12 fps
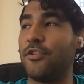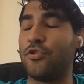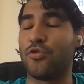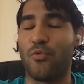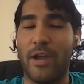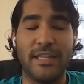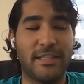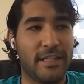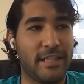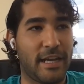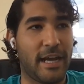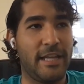
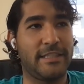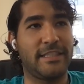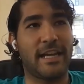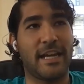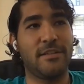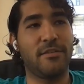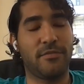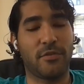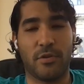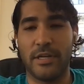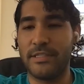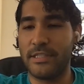great. It's kind of
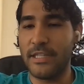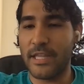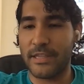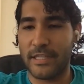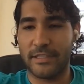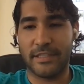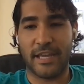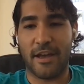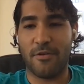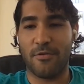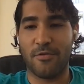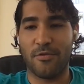crazy that this is
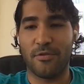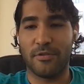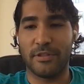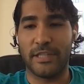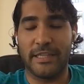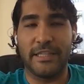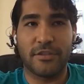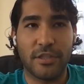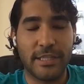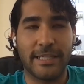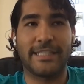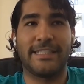how that yeah. this
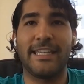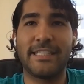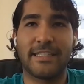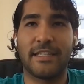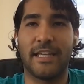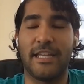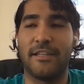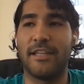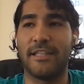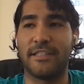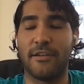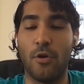doesn't exist. It,
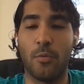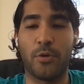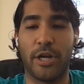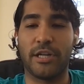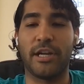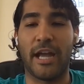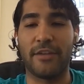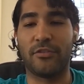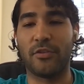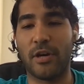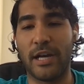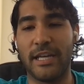it's a no brainer. And
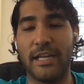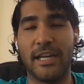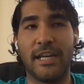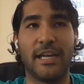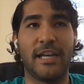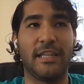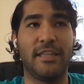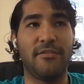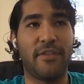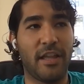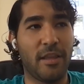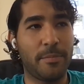so I
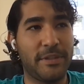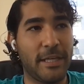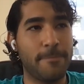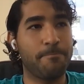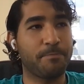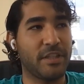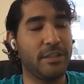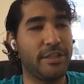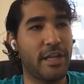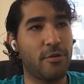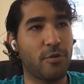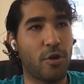developed it,
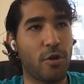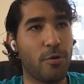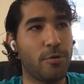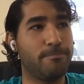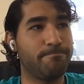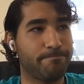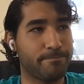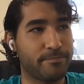learned how to code.